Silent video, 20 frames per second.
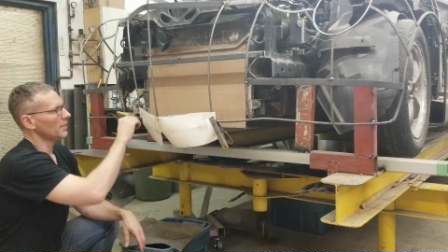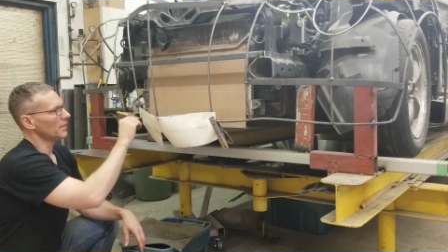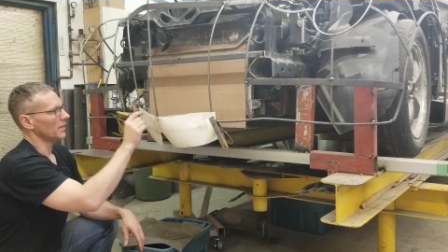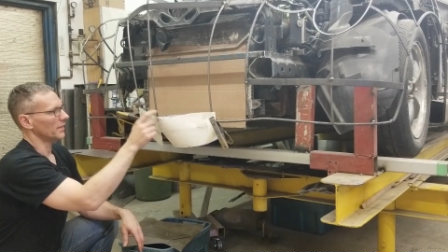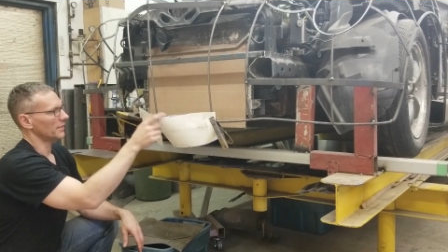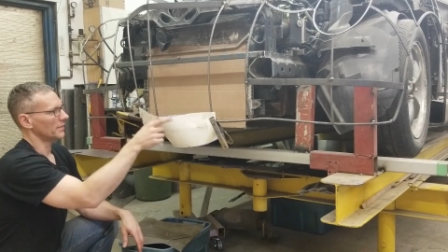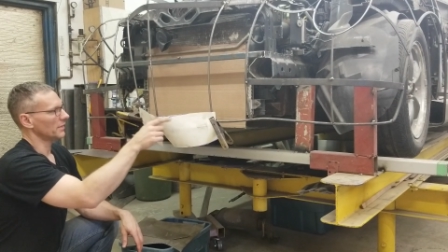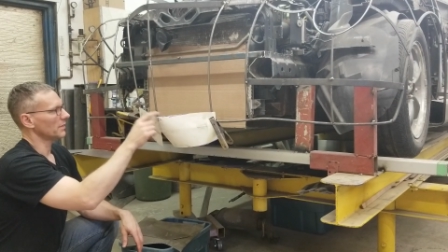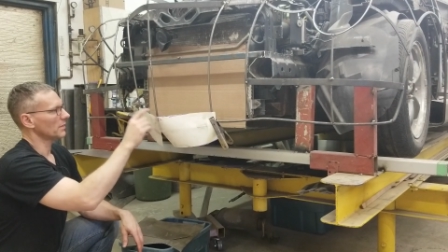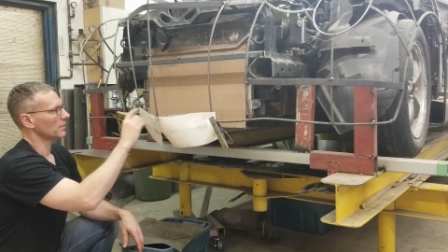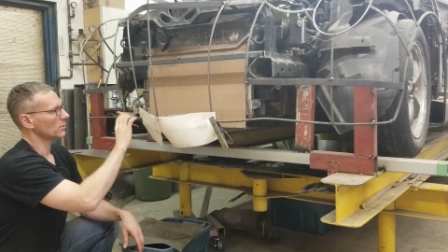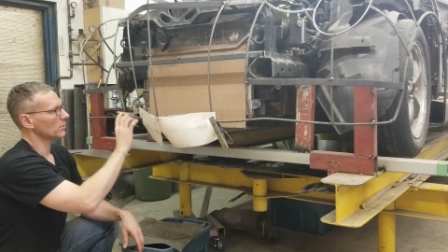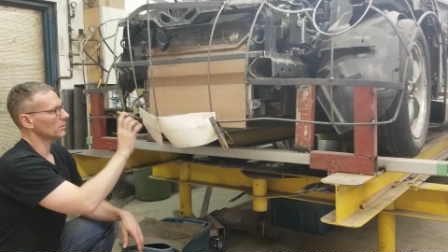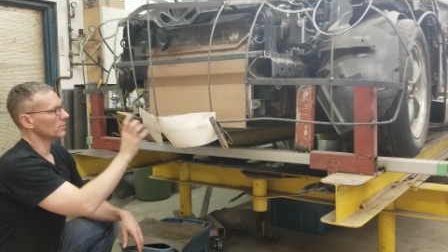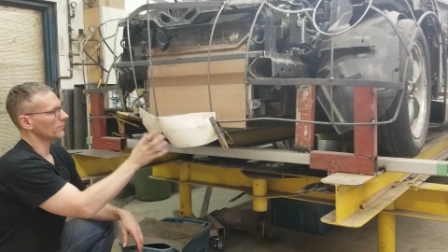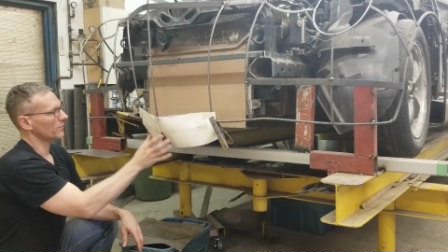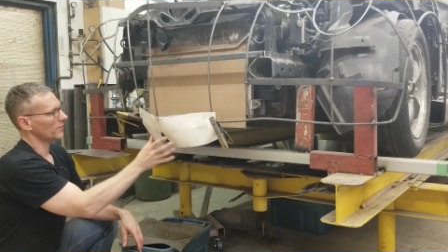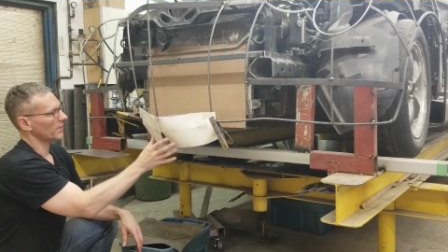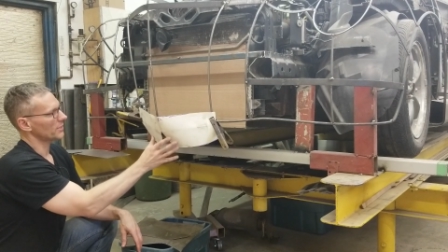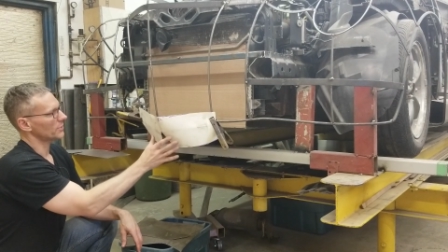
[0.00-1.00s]
I didn't include
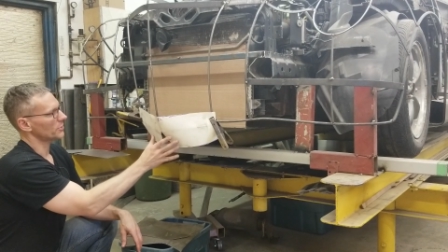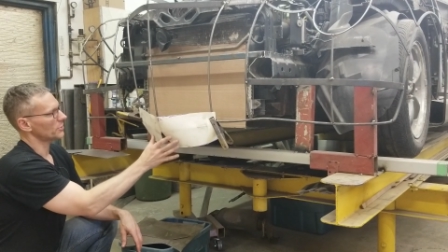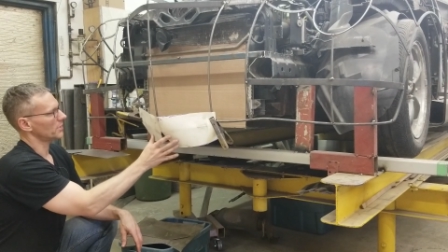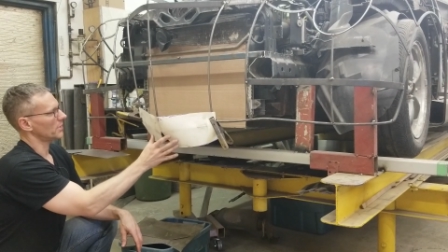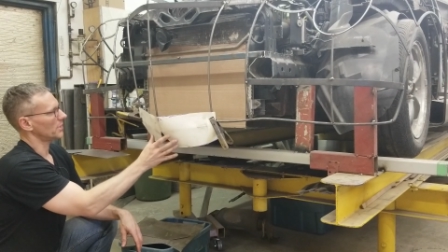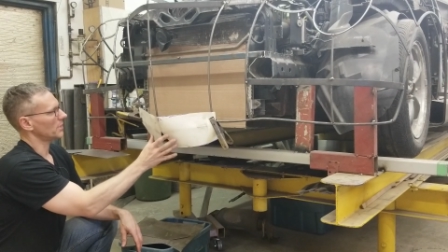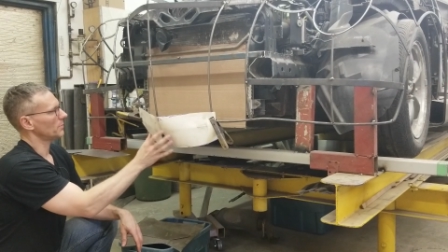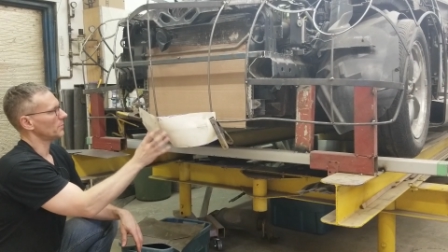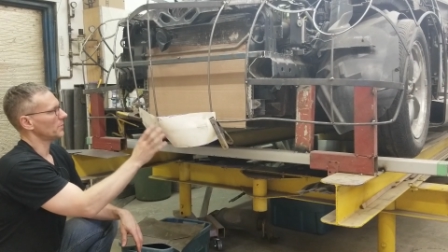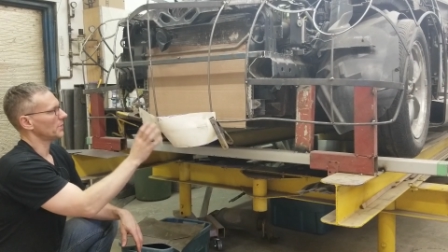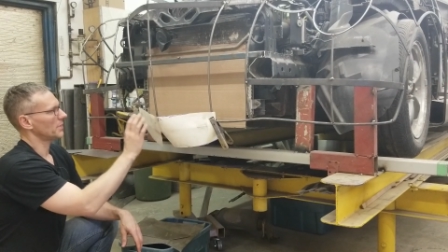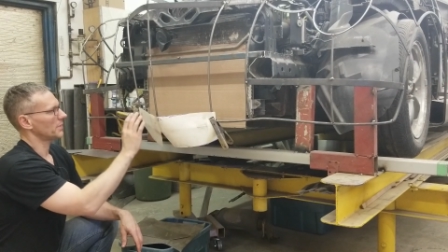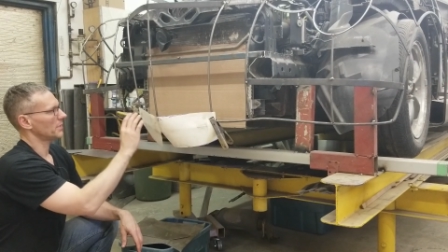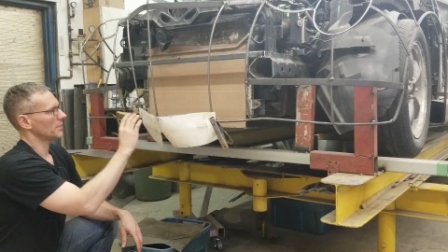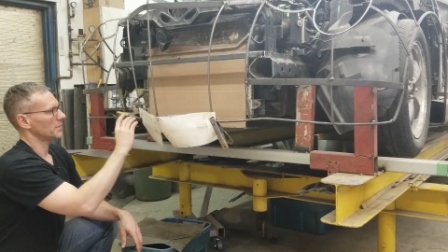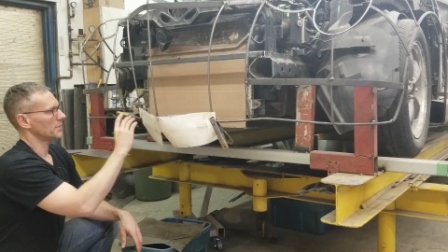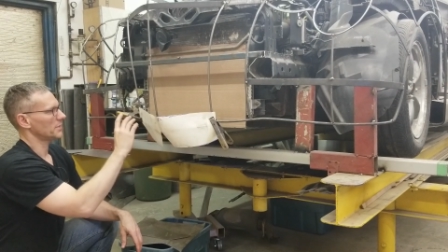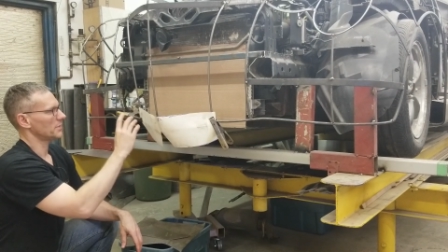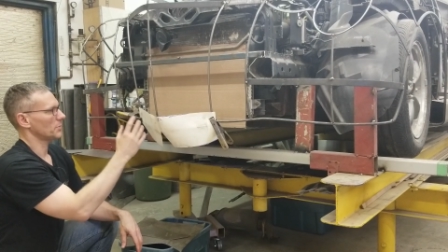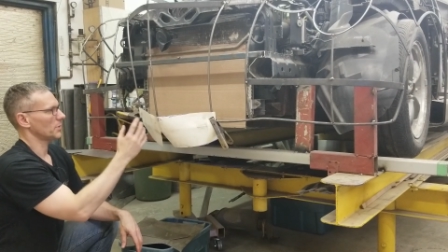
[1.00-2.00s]
the flanges on it
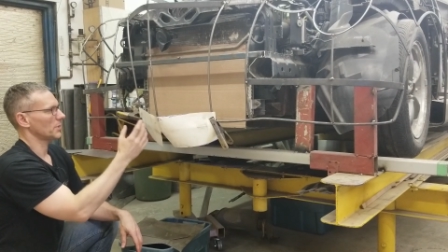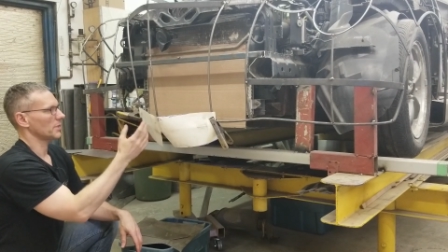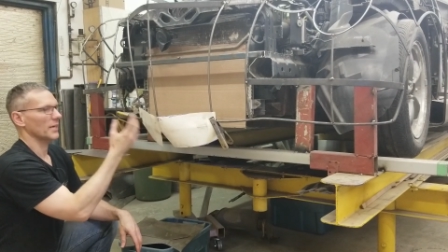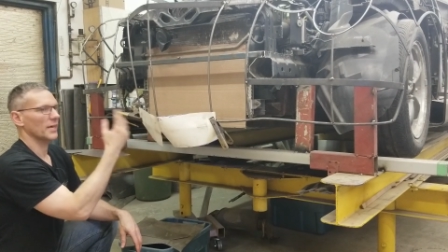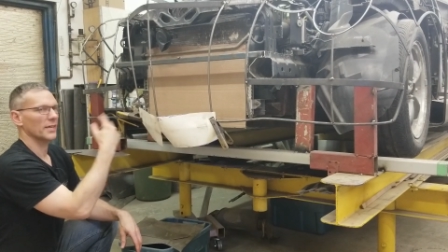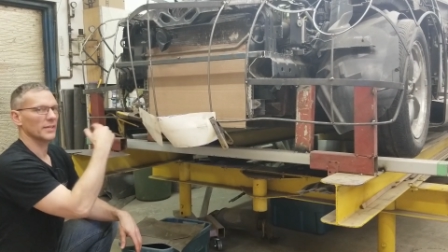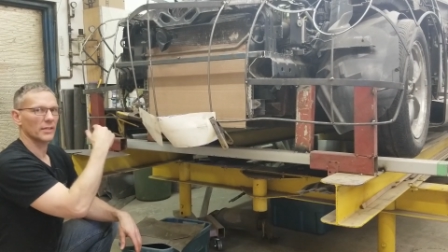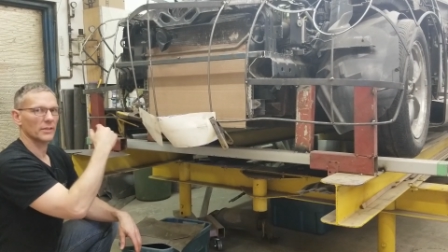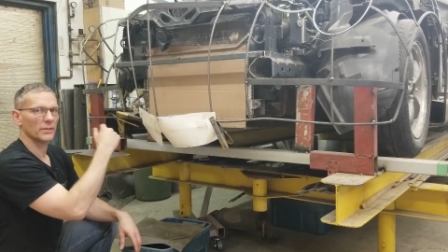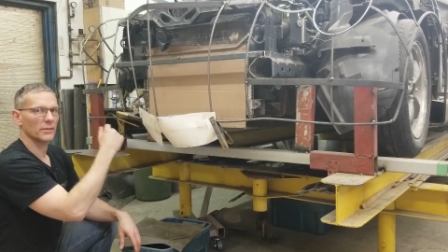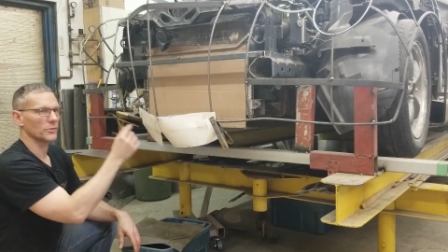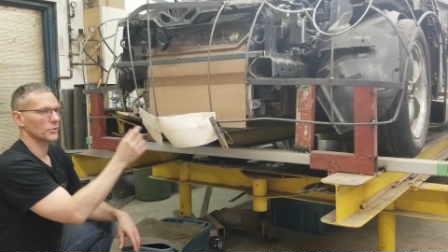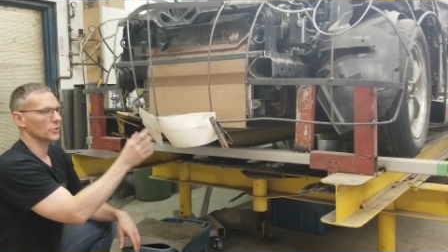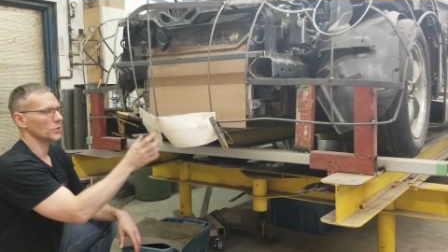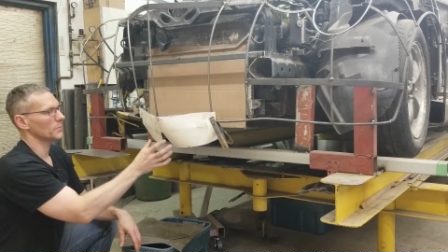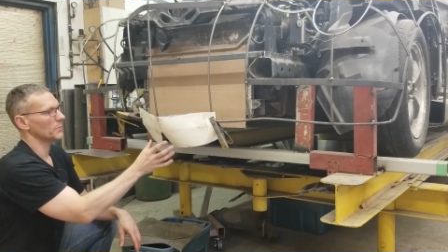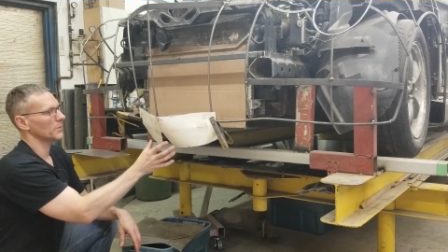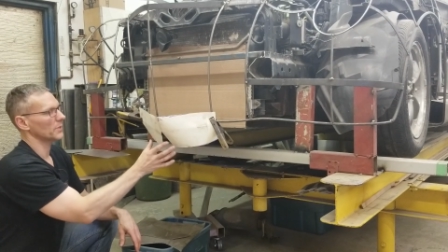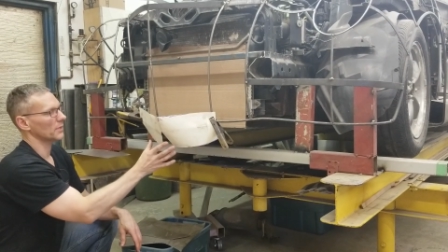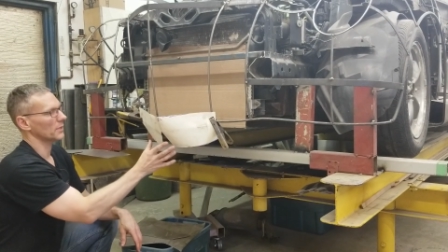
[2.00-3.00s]
because we can add that to the
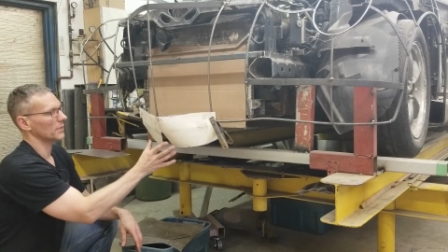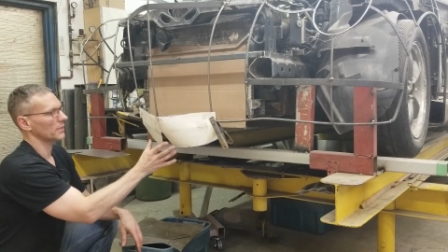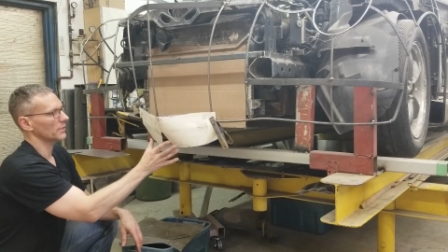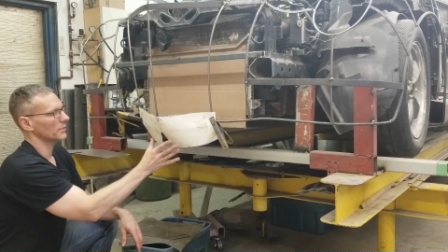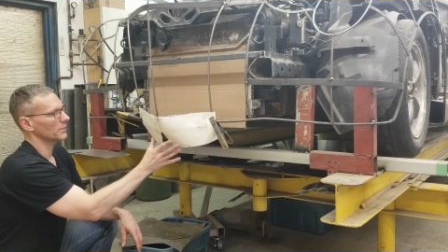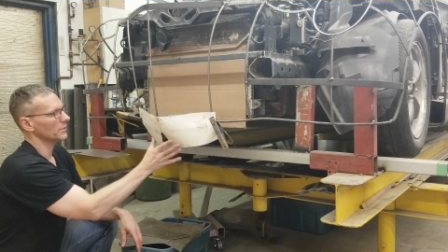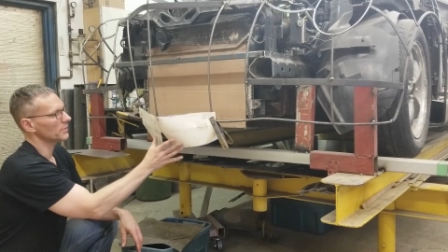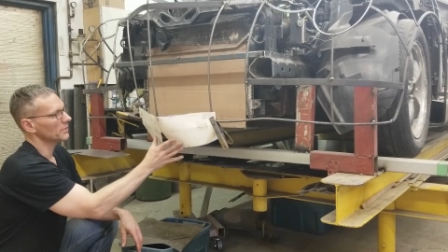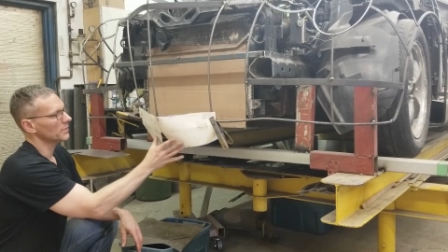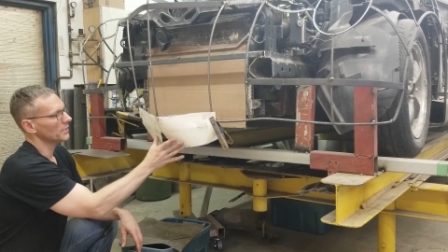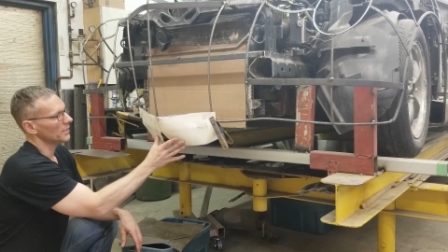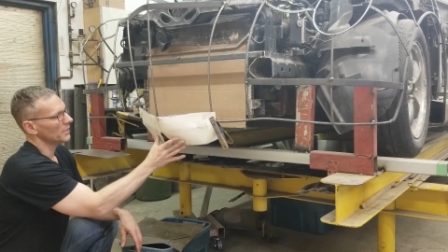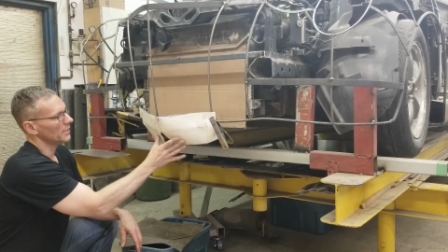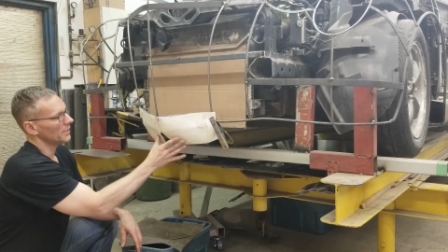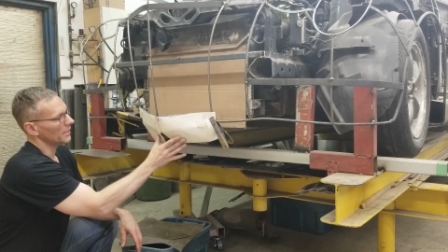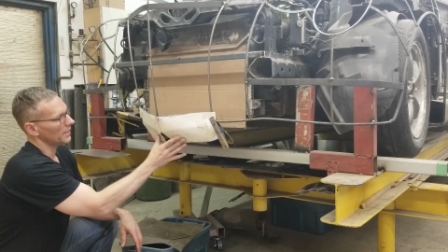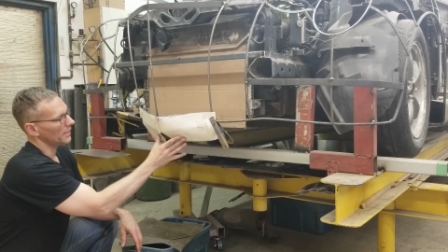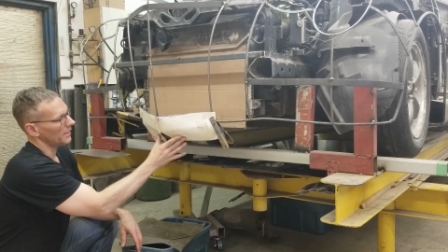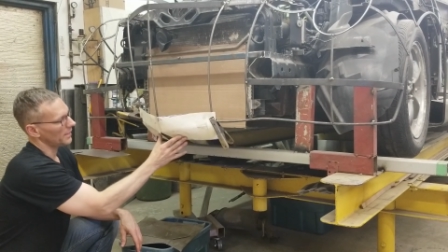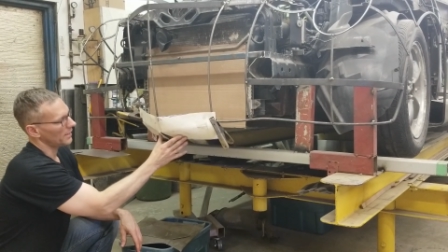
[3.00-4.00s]
sheet metal later.
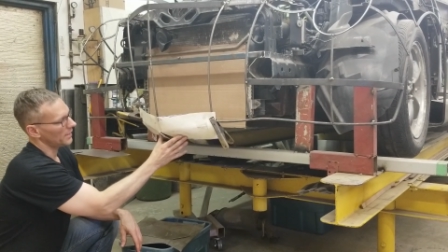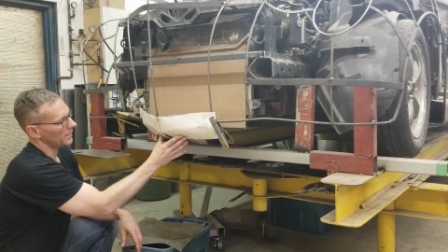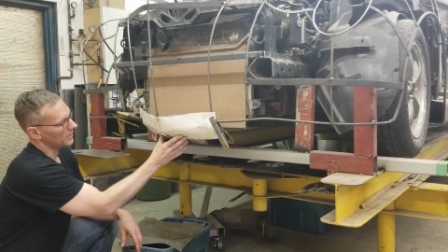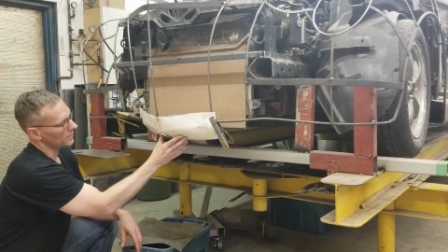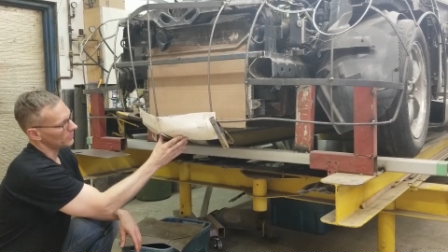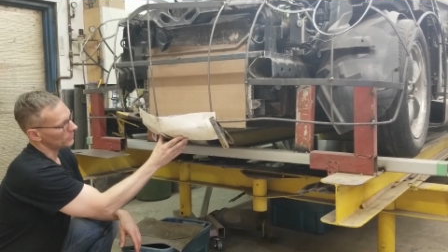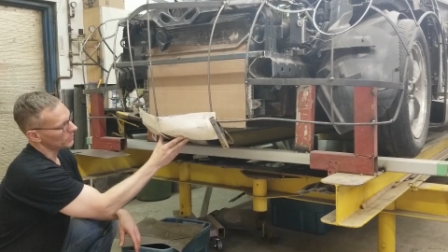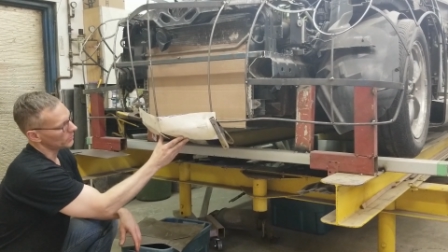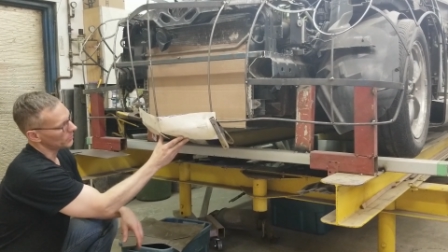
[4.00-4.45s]
And when